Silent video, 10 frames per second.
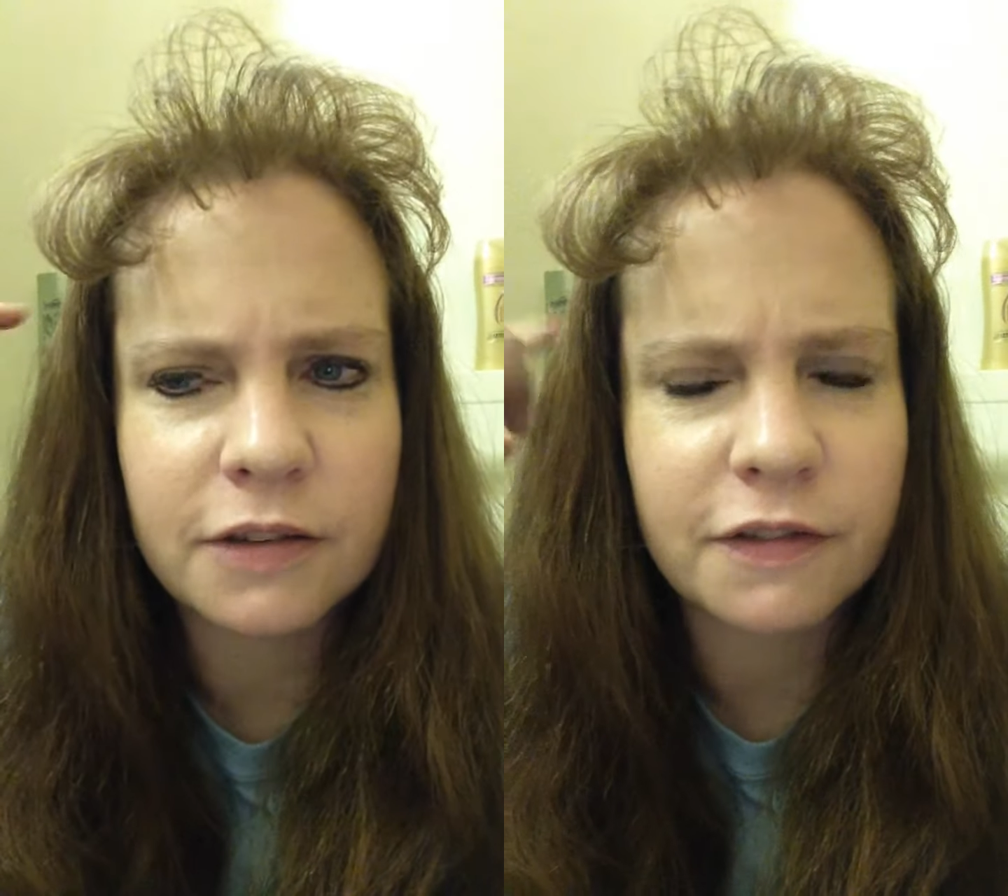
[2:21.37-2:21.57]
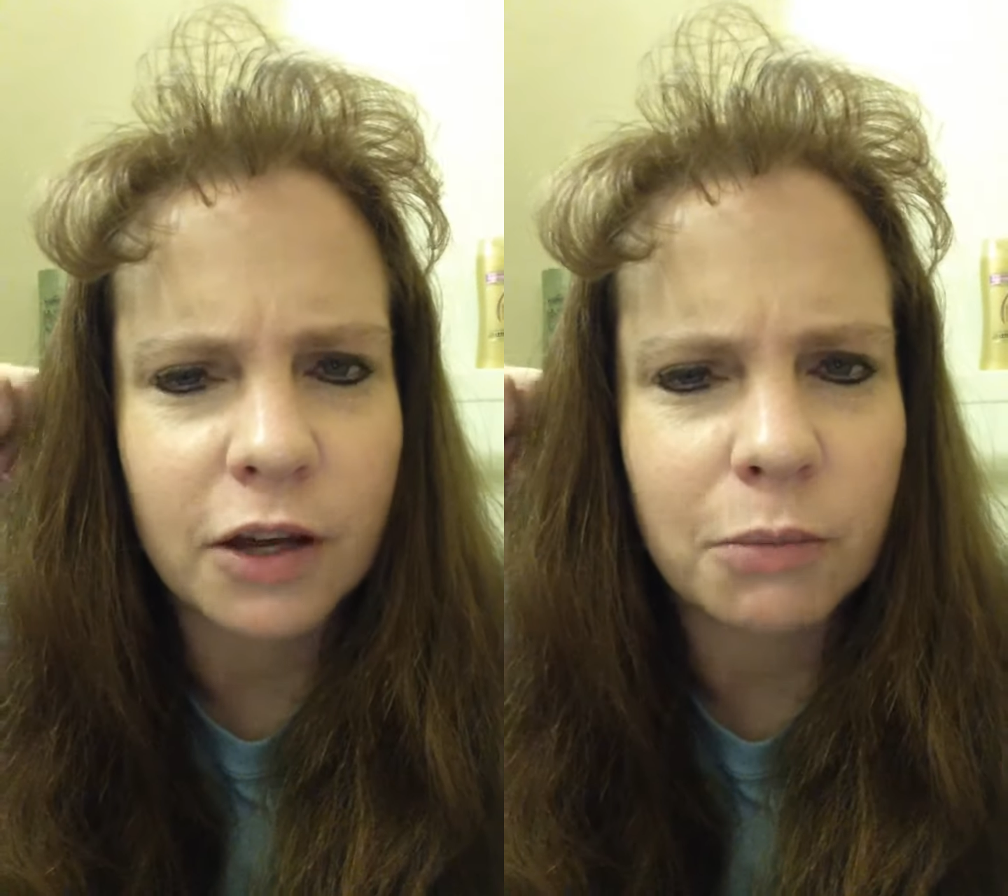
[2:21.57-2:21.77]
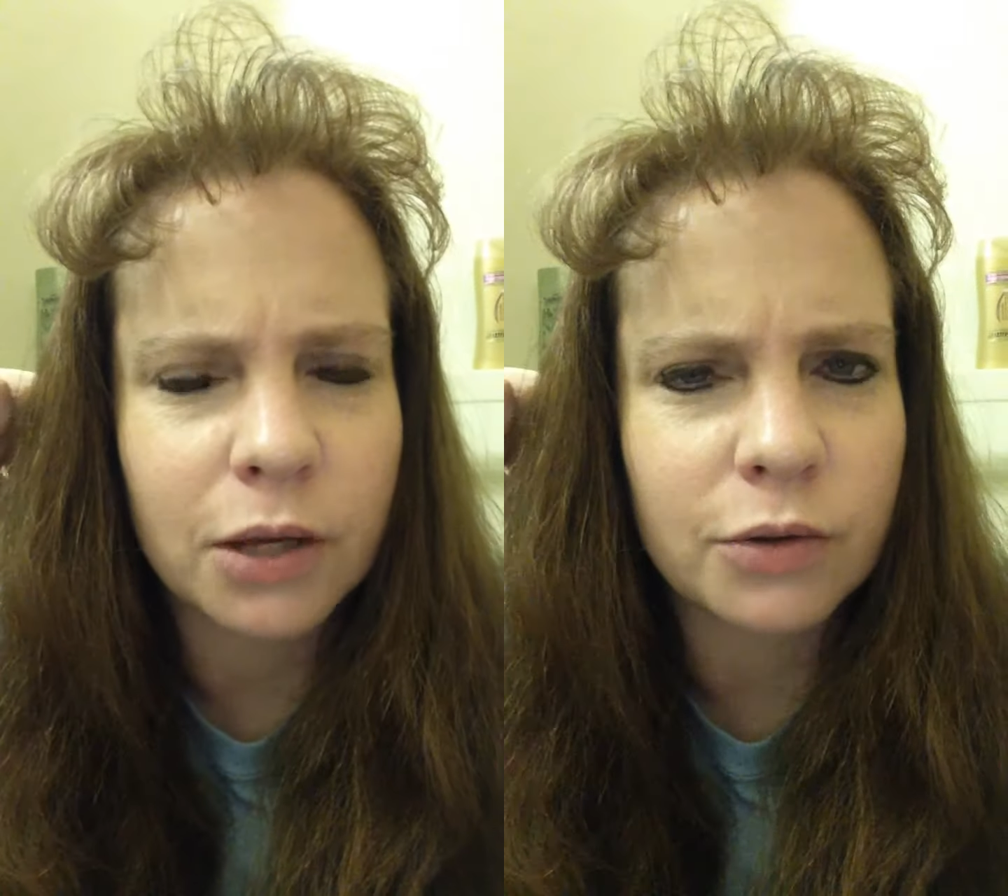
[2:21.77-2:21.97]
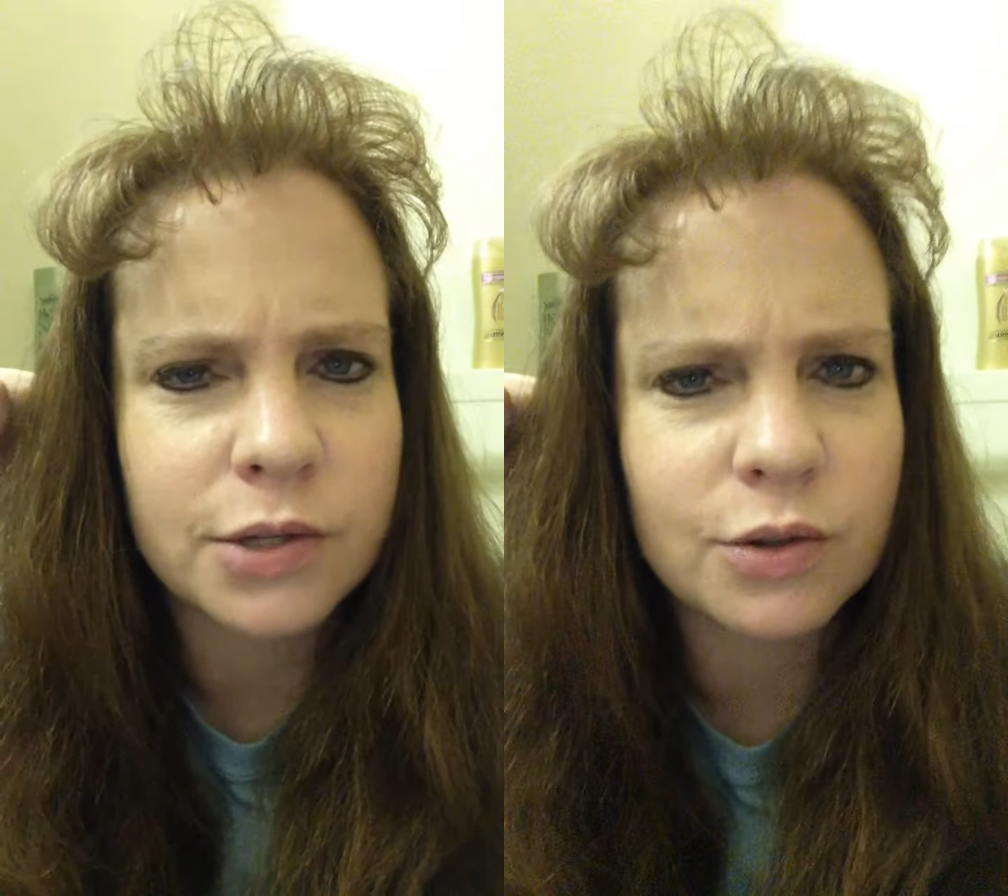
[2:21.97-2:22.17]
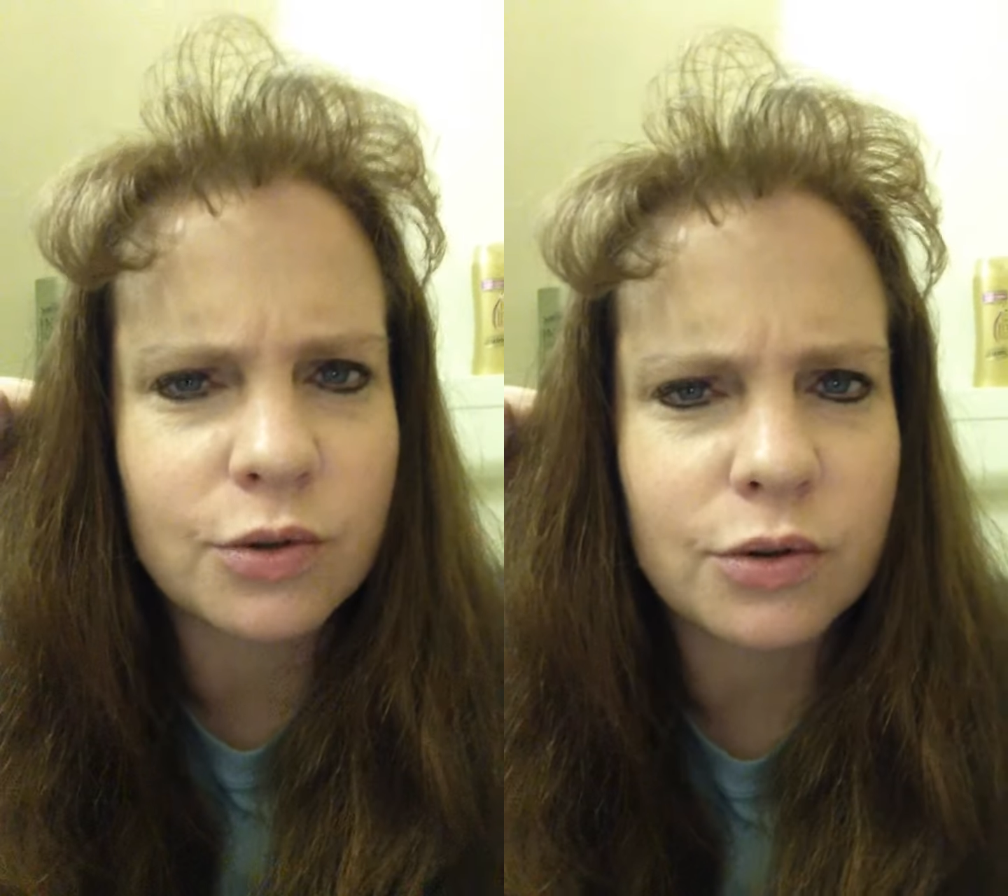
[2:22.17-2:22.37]
found my old
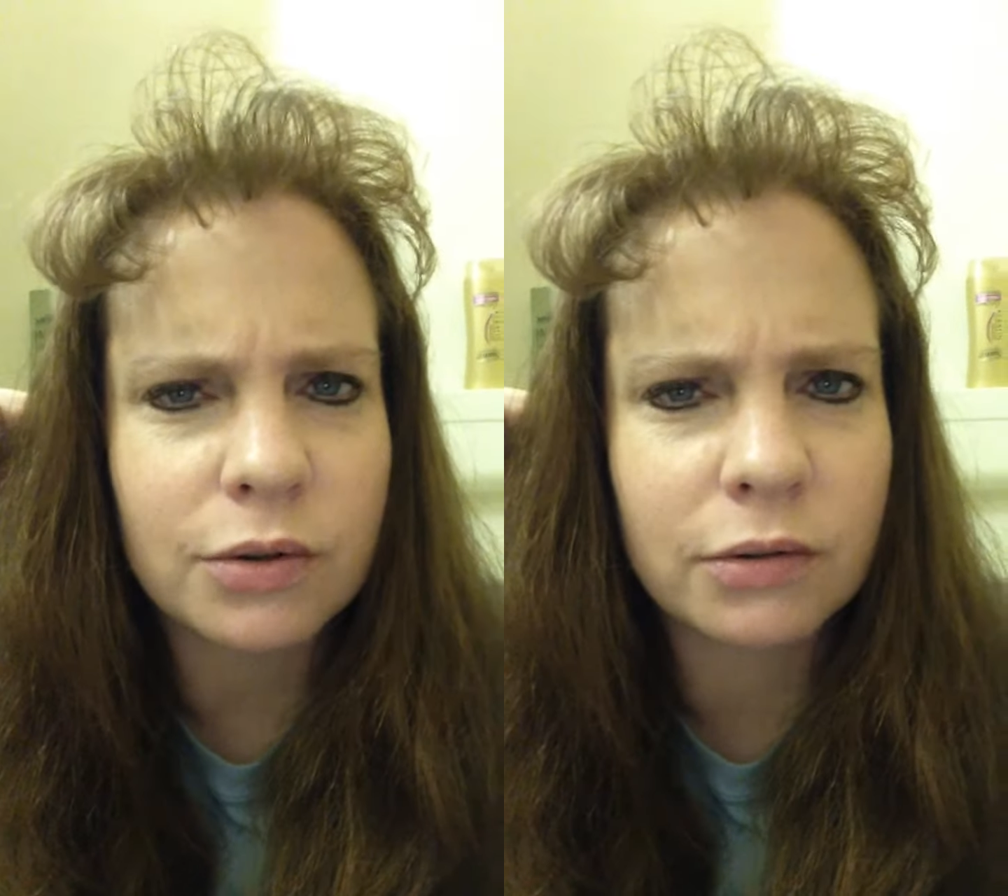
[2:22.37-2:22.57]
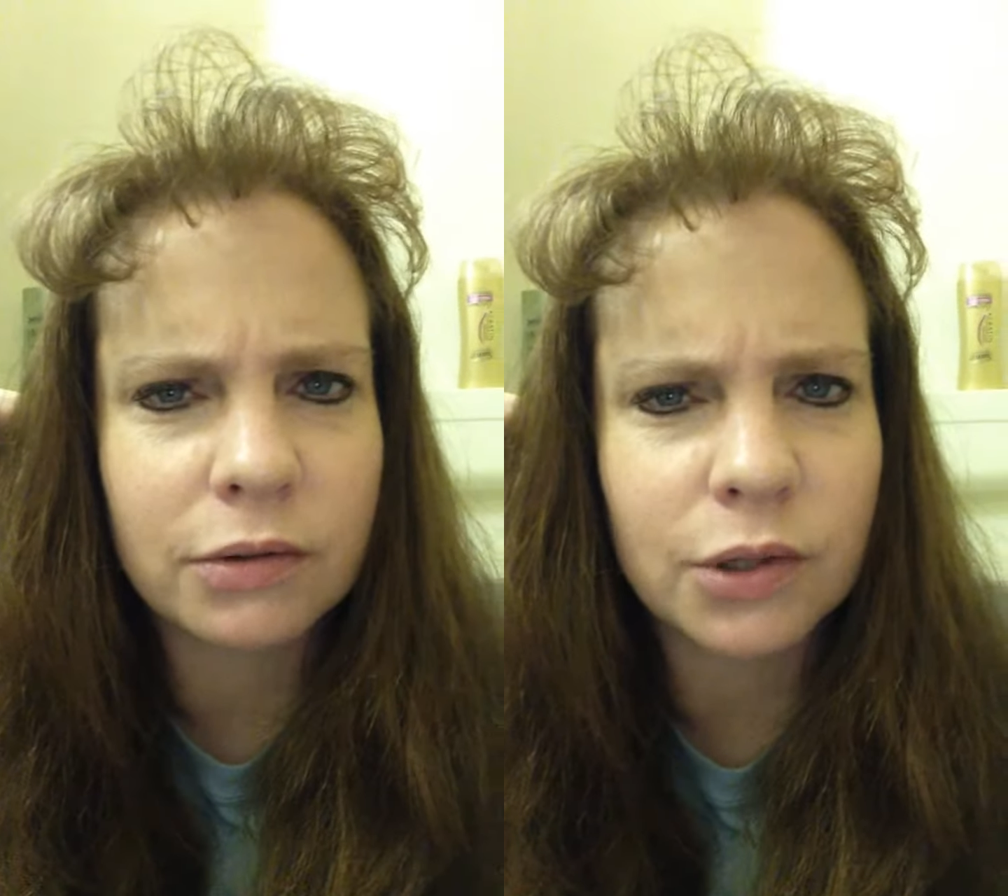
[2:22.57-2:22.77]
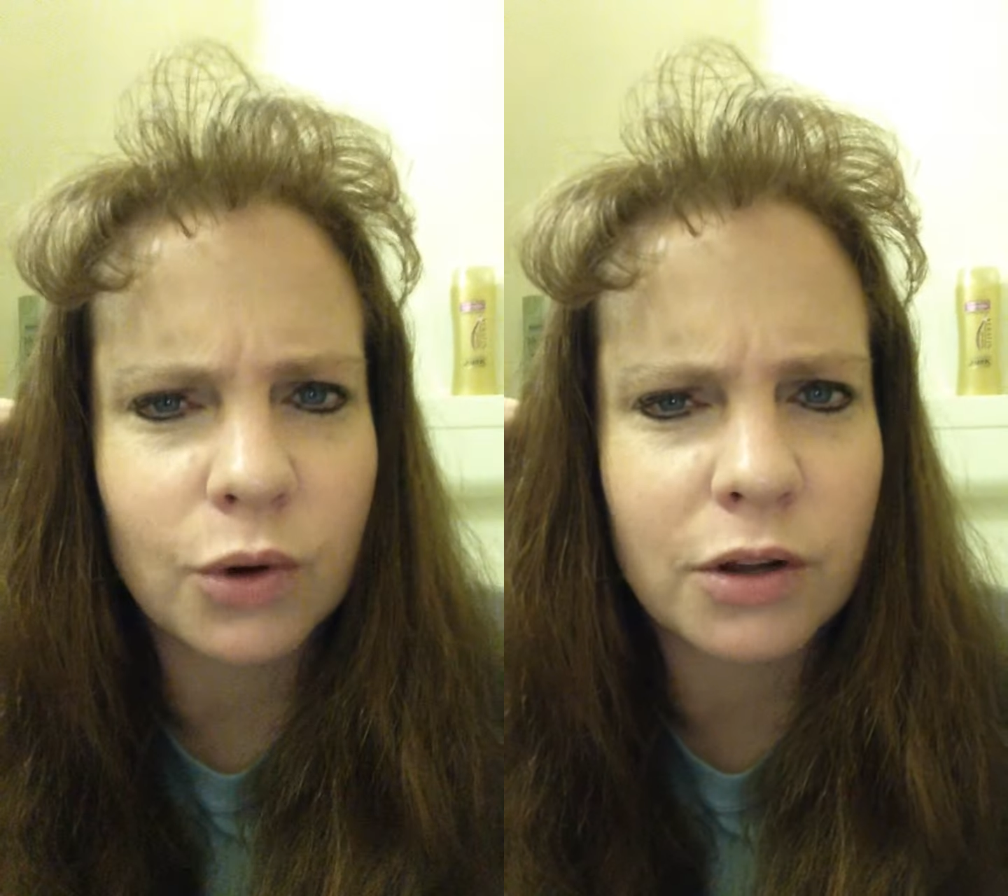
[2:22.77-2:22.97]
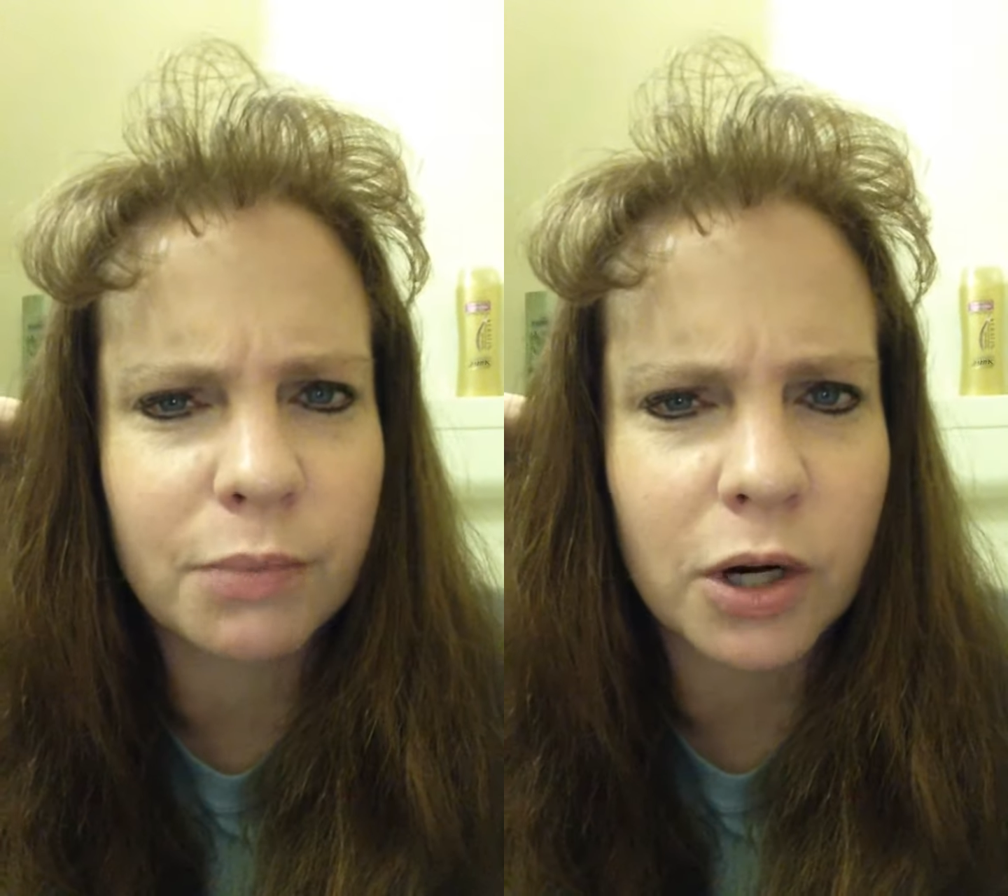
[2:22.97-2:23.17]
school, North